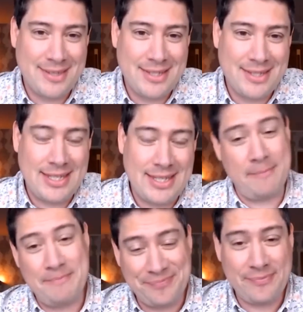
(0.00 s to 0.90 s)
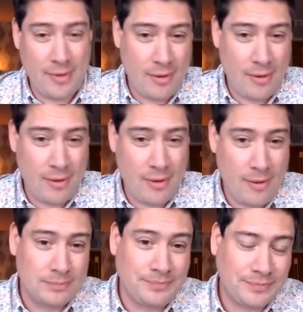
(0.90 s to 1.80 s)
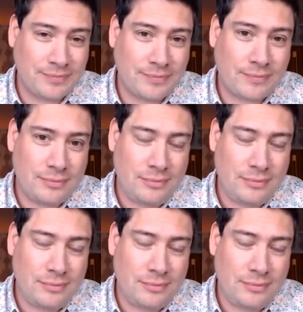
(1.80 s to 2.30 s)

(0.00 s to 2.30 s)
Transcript: yeah. Them and it could help their life. It could help them with something